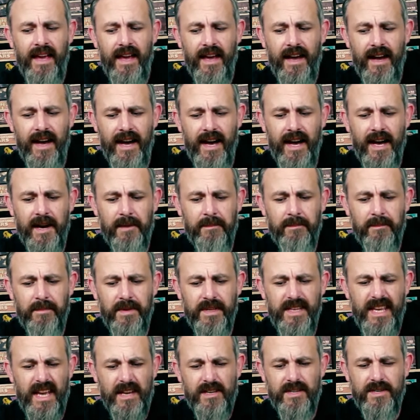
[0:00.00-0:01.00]

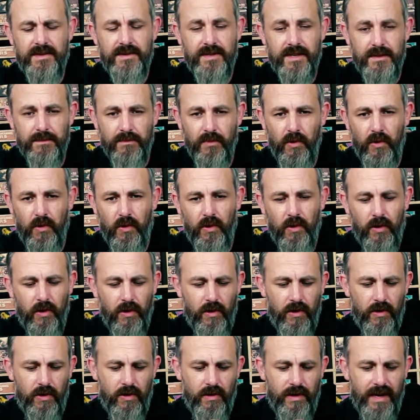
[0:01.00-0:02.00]
but yeah, just some
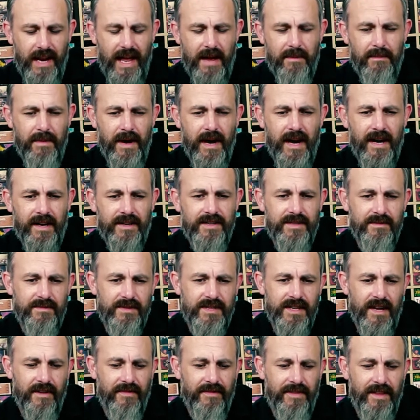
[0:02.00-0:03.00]
more landmarks, some
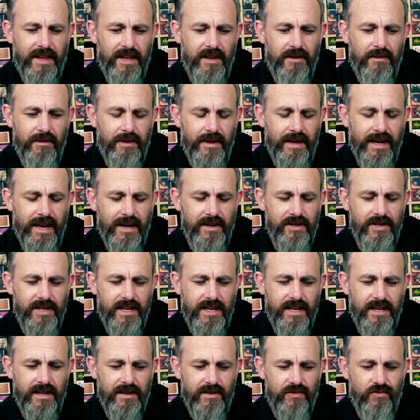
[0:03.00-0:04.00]
stuff that you can
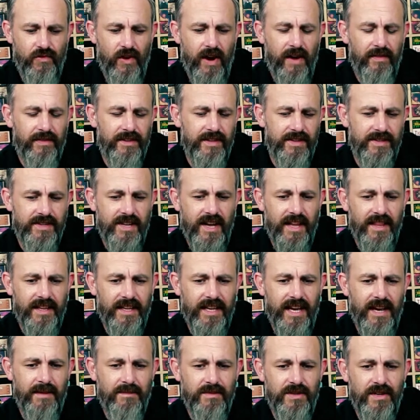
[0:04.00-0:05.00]
actually draft at the start of the
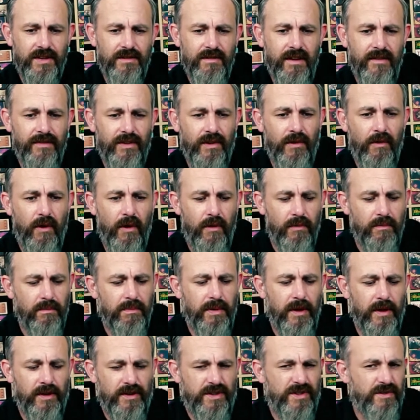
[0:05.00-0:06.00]
game, so you have your own
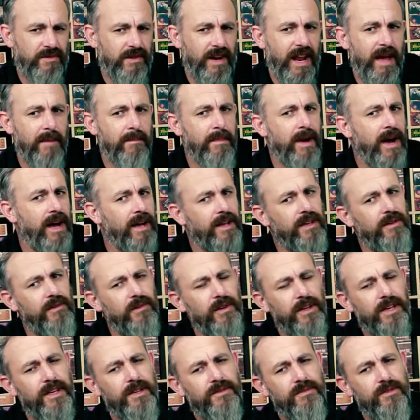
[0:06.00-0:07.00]
personal landmark you're
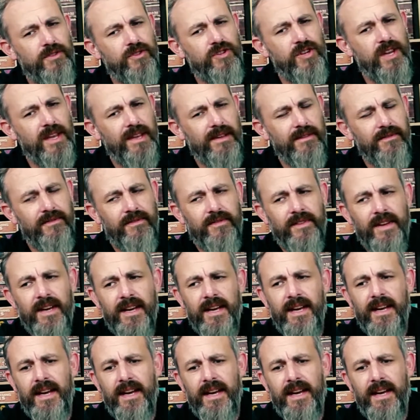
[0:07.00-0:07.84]
looking to achieve,